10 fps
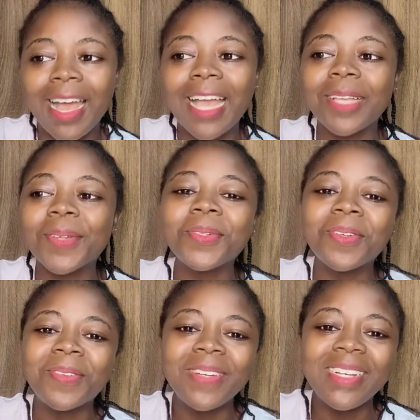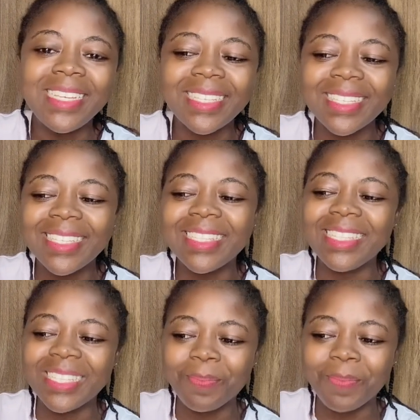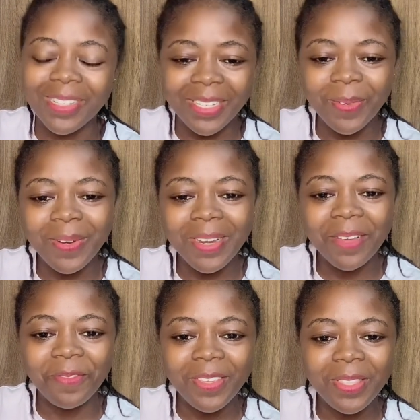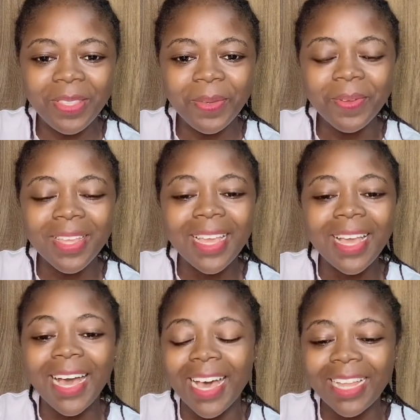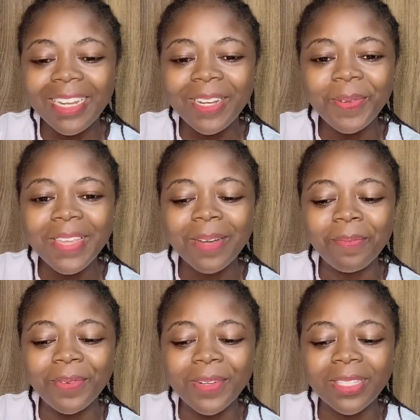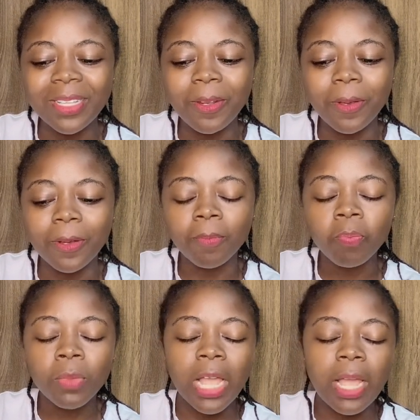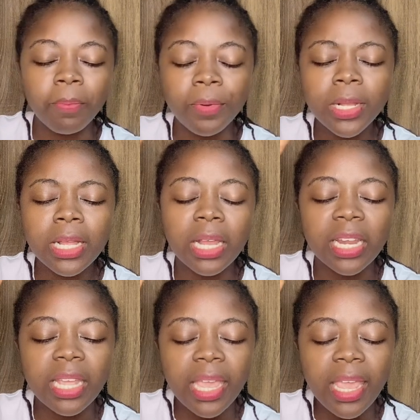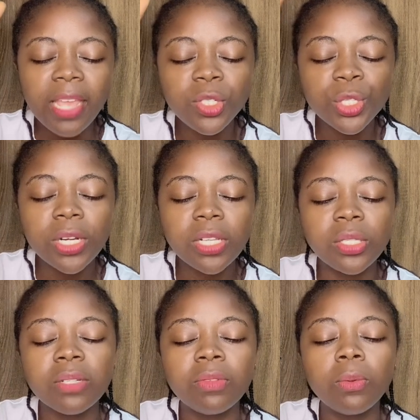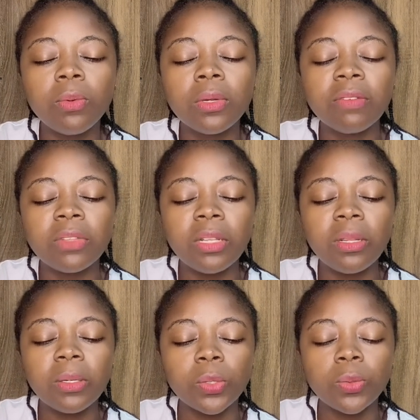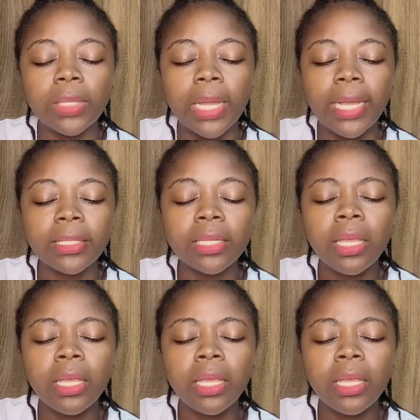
I could not release this particular video. Hallelujah. Praise the Lord. I pray that at the entrance of the word of the Lord tonight,